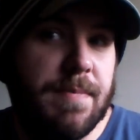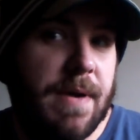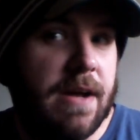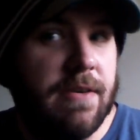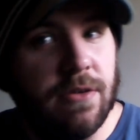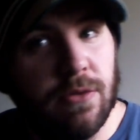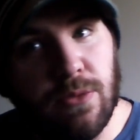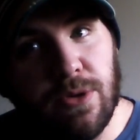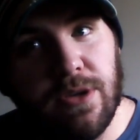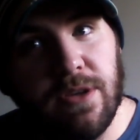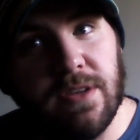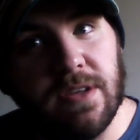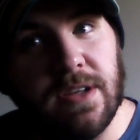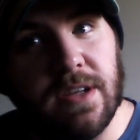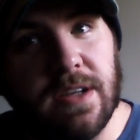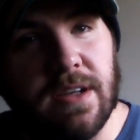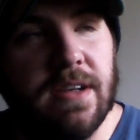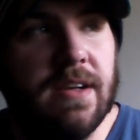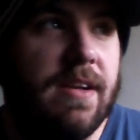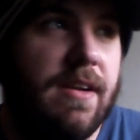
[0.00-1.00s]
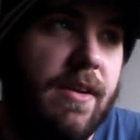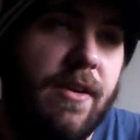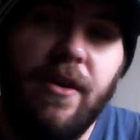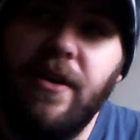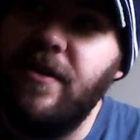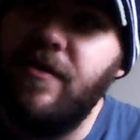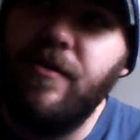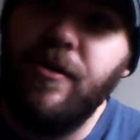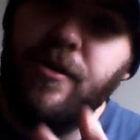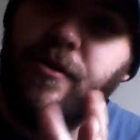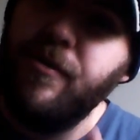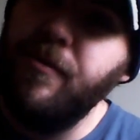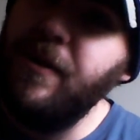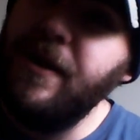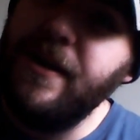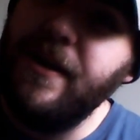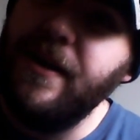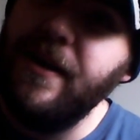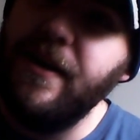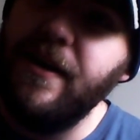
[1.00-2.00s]
it's Patrick Wilson, look, it's Vera
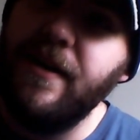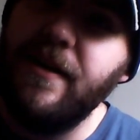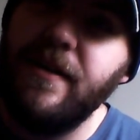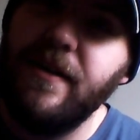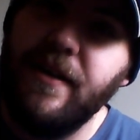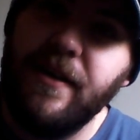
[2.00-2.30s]
Farmiga,